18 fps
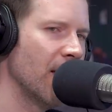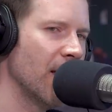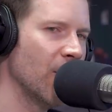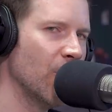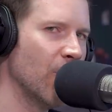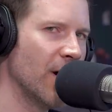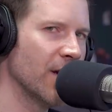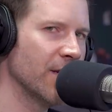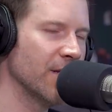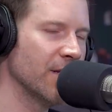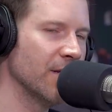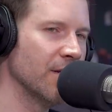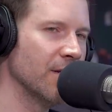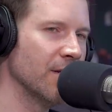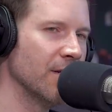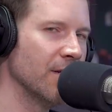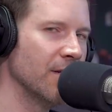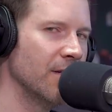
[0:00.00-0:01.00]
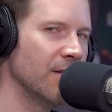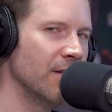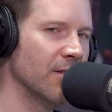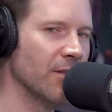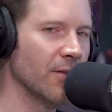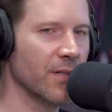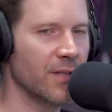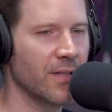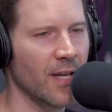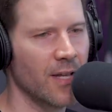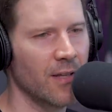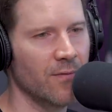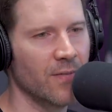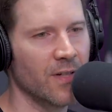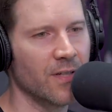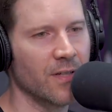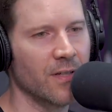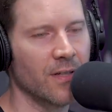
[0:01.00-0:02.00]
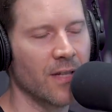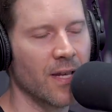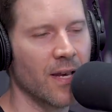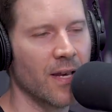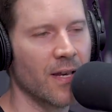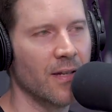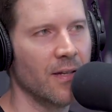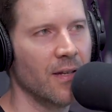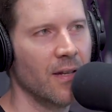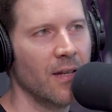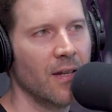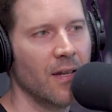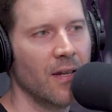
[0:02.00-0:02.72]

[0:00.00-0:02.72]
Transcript: and watching, you know, the television that